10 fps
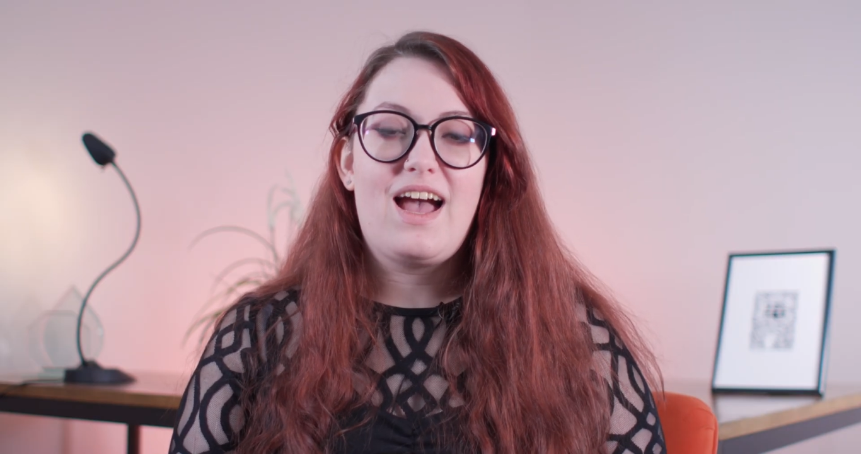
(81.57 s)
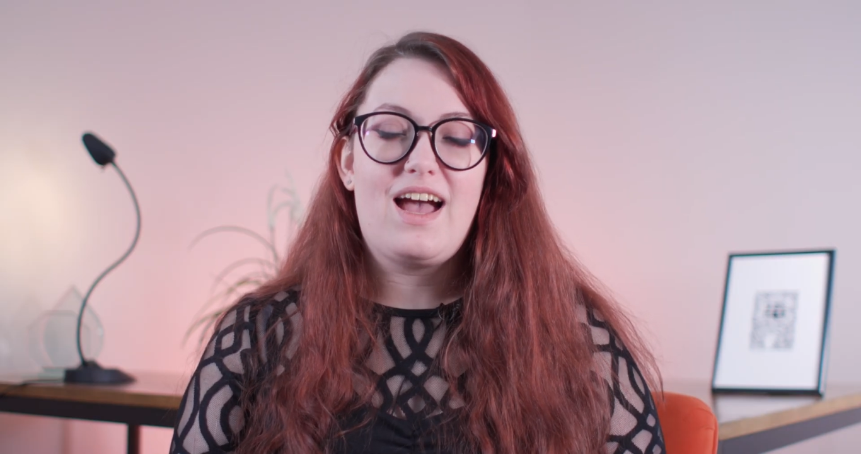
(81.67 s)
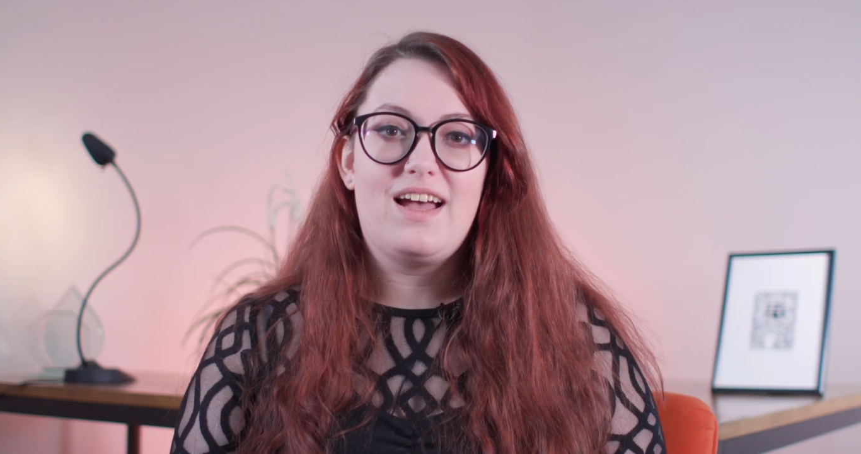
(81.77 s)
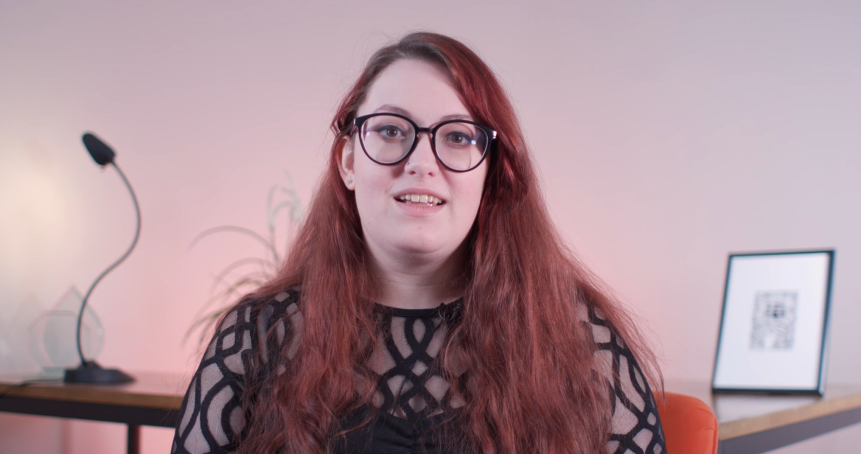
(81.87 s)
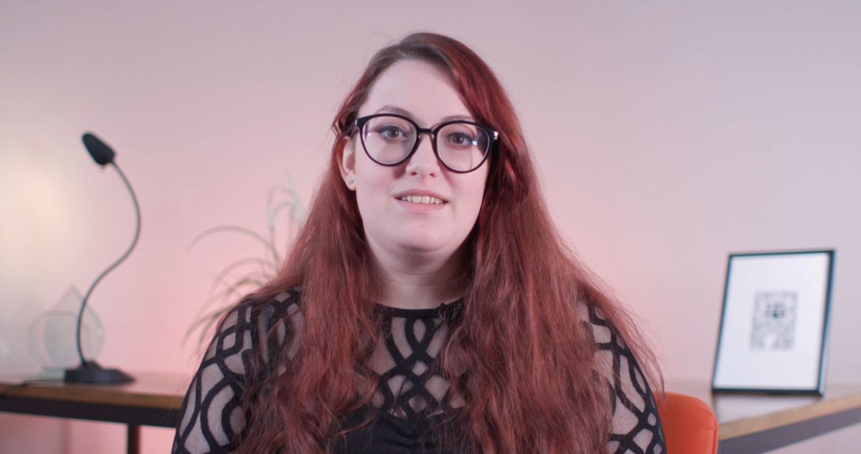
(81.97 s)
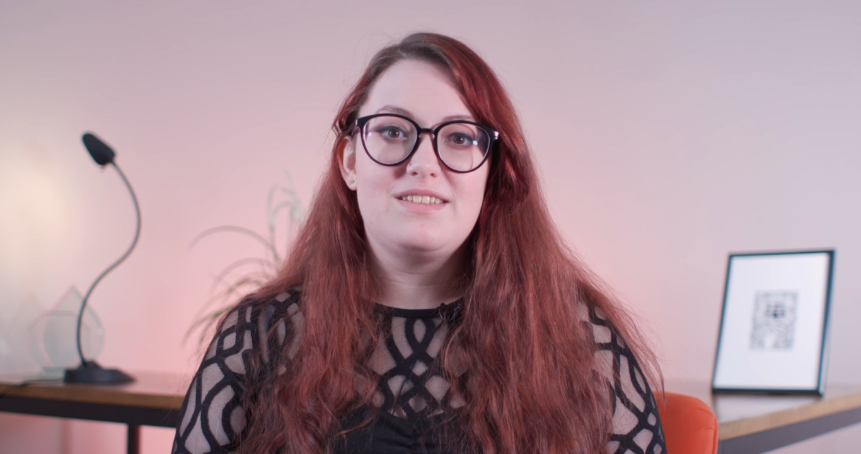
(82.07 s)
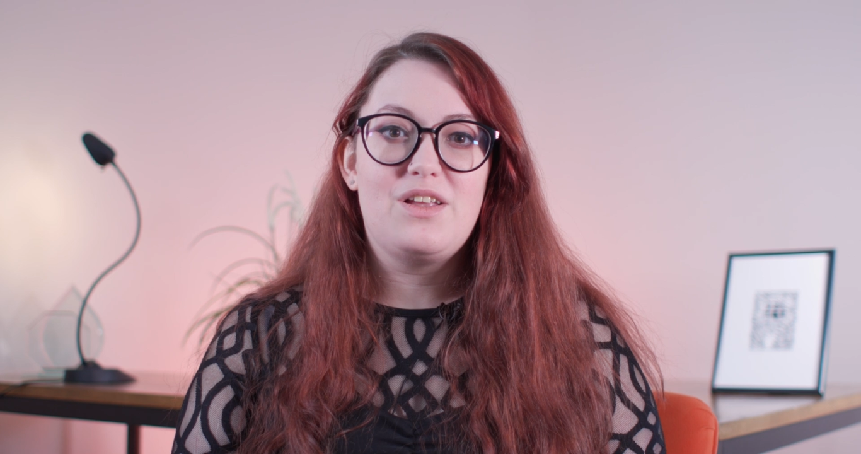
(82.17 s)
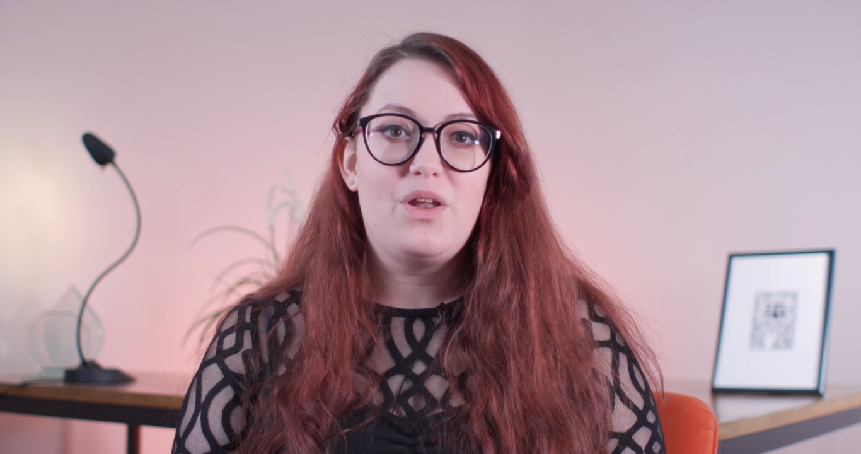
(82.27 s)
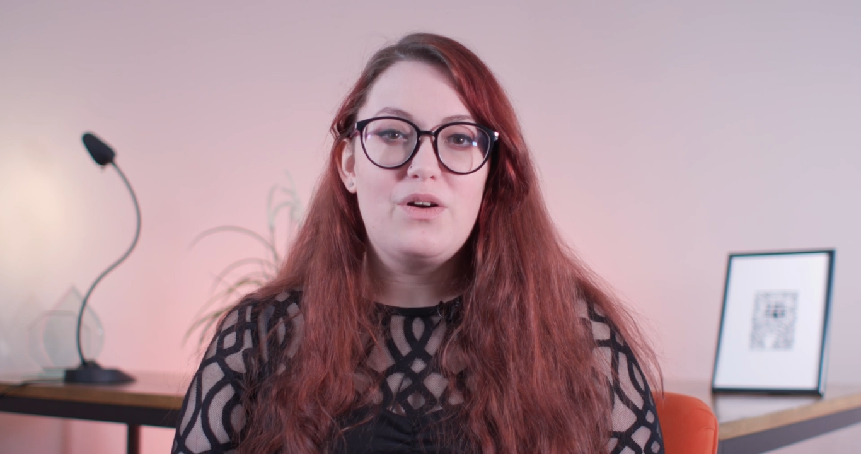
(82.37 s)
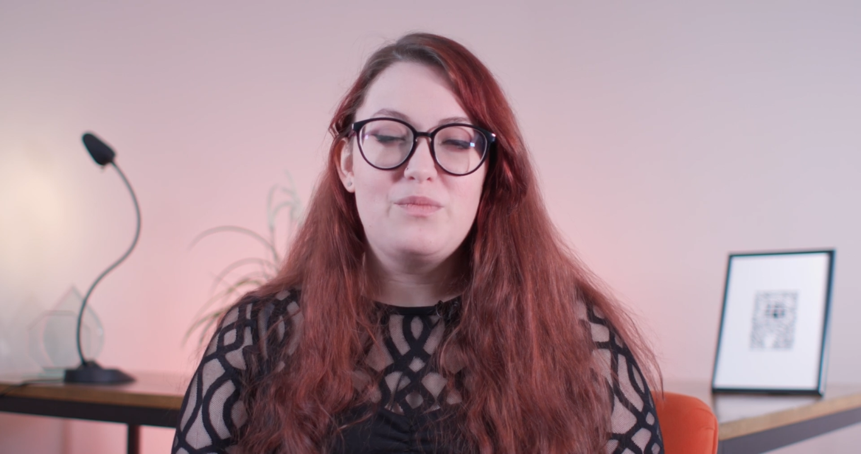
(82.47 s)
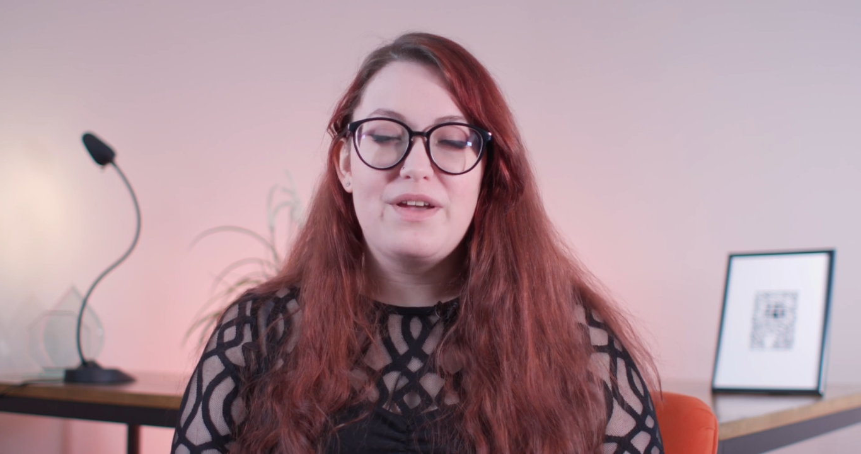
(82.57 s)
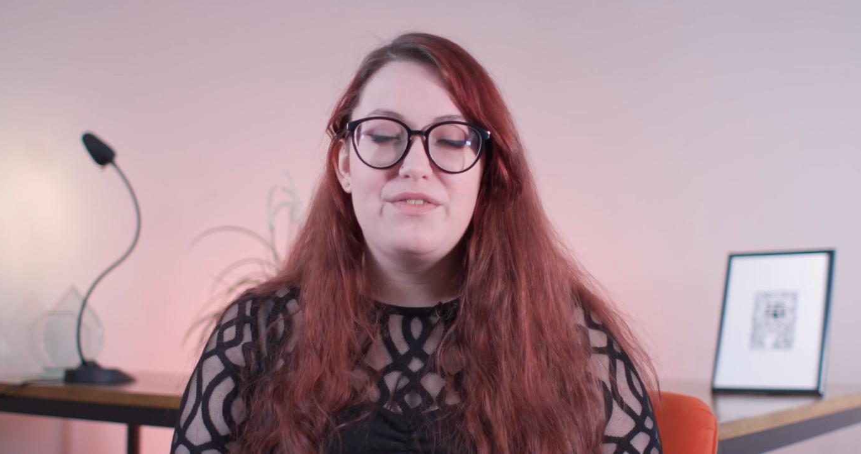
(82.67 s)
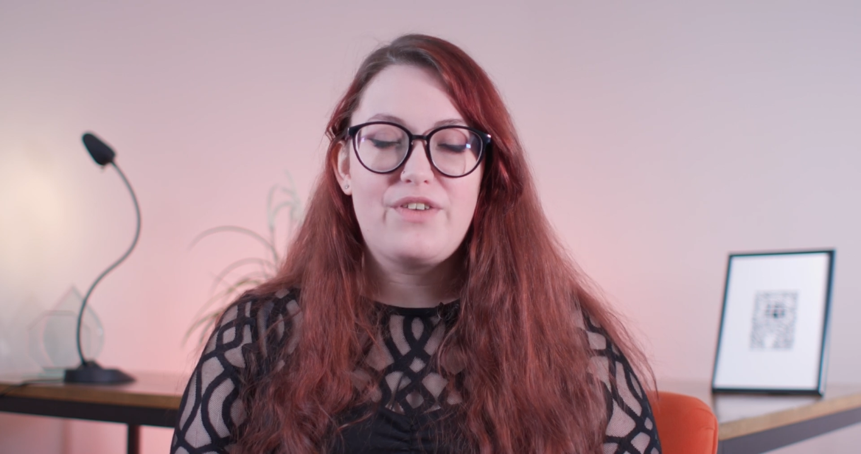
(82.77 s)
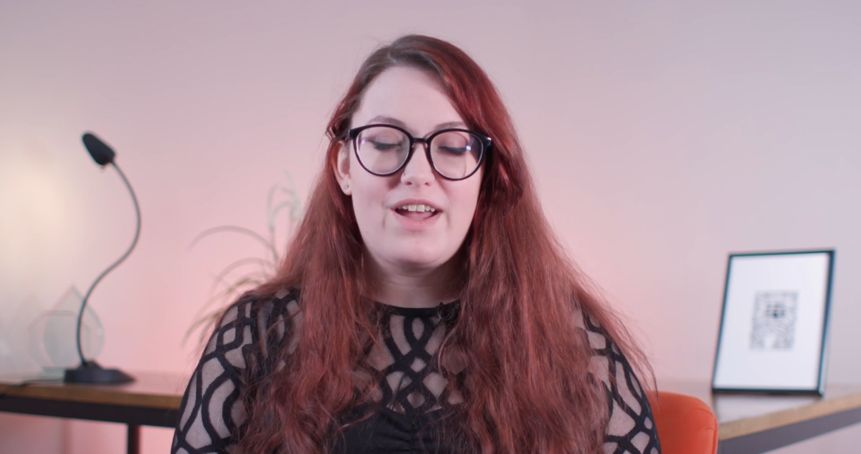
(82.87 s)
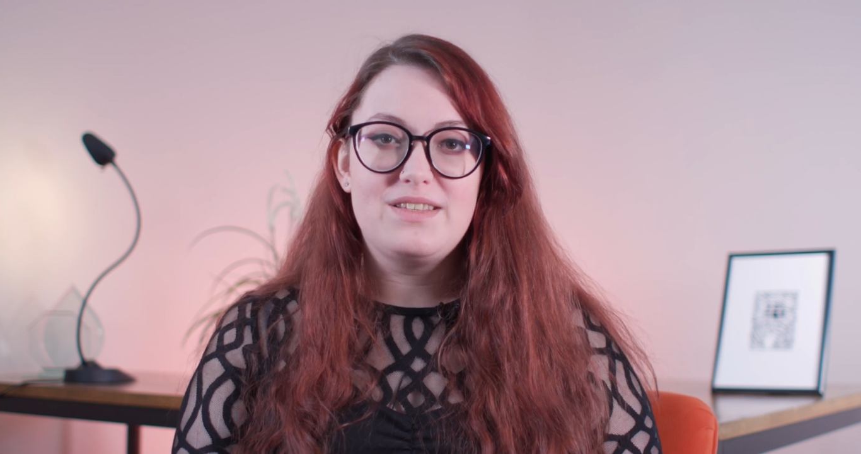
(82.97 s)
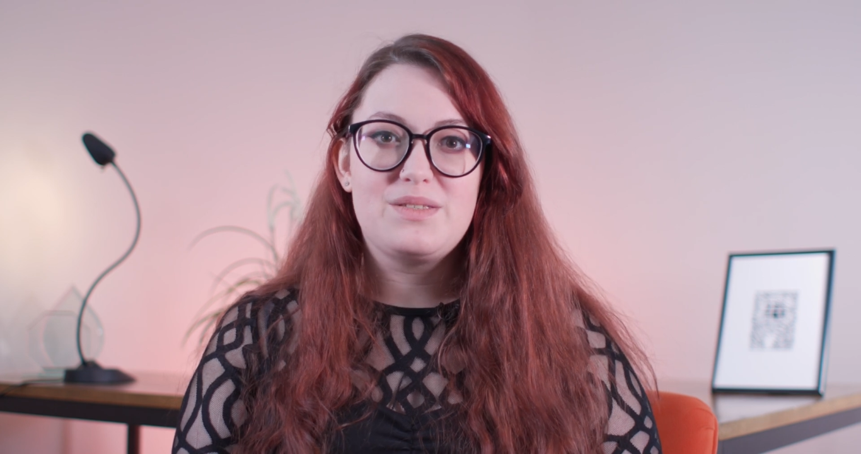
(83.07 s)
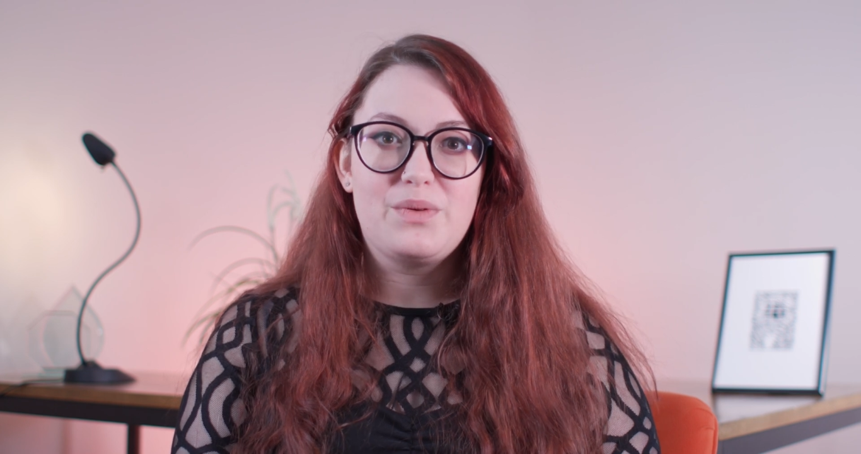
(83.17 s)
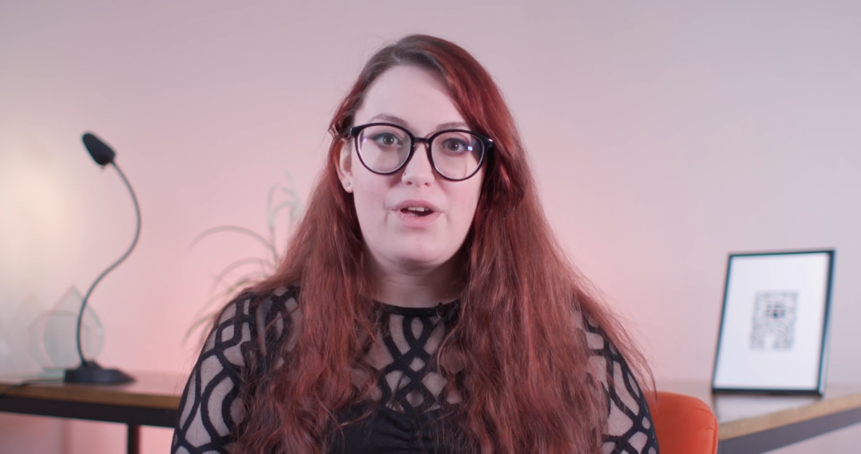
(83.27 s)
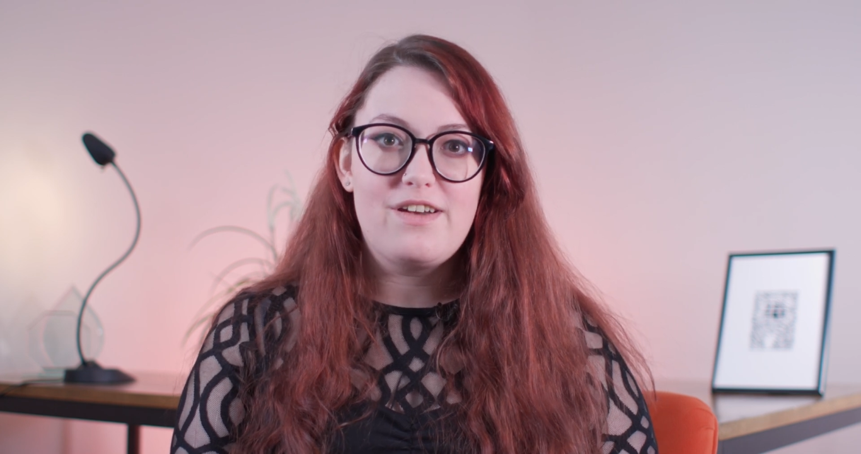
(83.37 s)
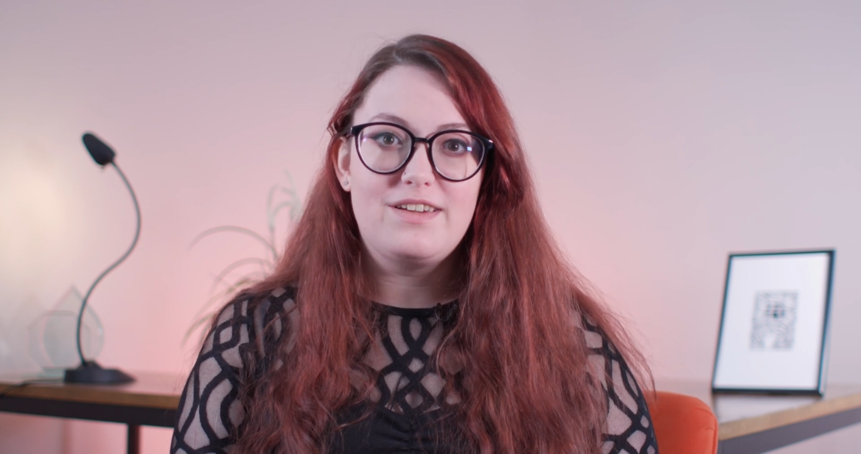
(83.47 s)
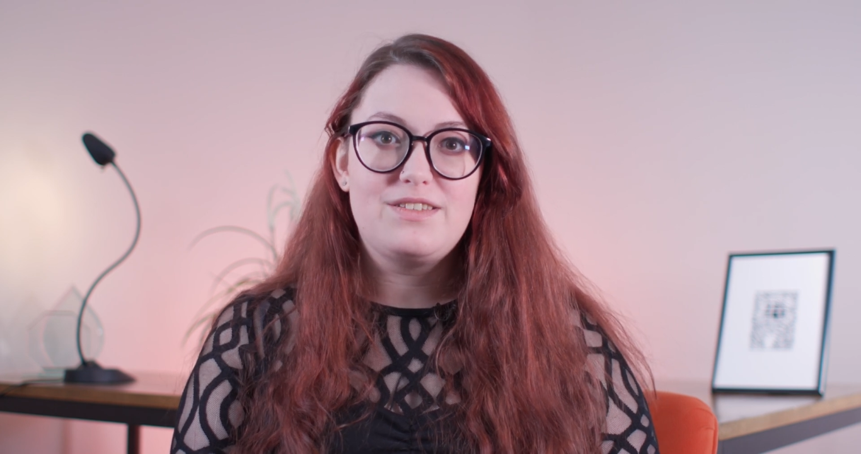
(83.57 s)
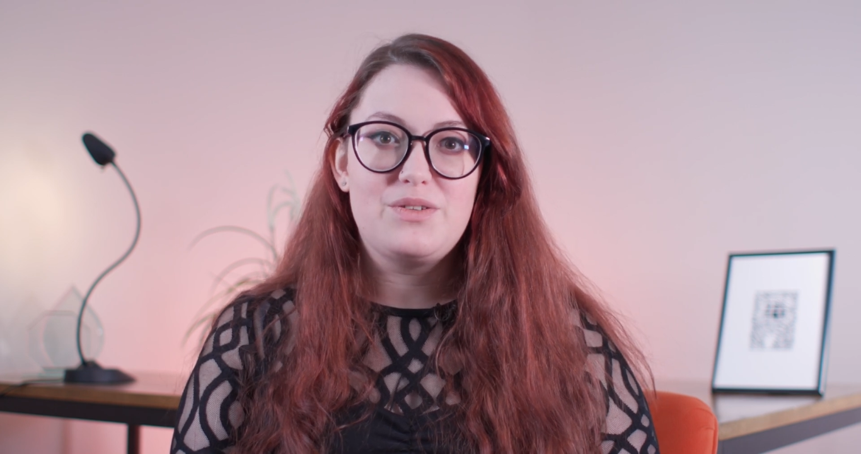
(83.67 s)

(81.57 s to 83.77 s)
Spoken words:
and a lot of my friends were going